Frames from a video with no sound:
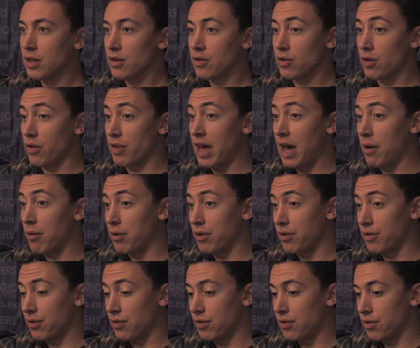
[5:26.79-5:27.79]
so that
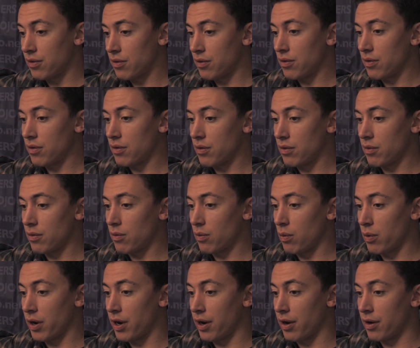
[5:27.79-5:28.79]
was
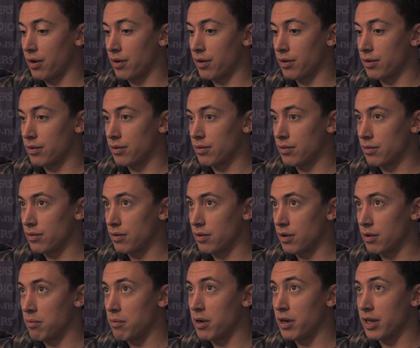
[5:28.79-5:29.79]
where
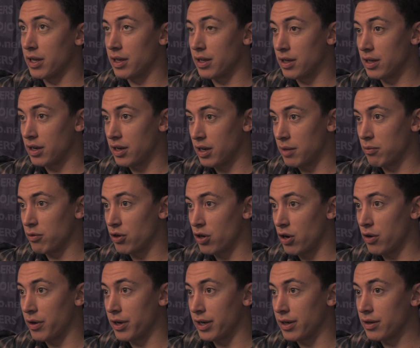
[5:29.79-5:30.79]
the money ended up
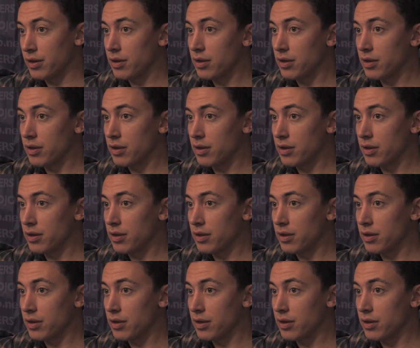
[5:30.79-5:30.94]
going.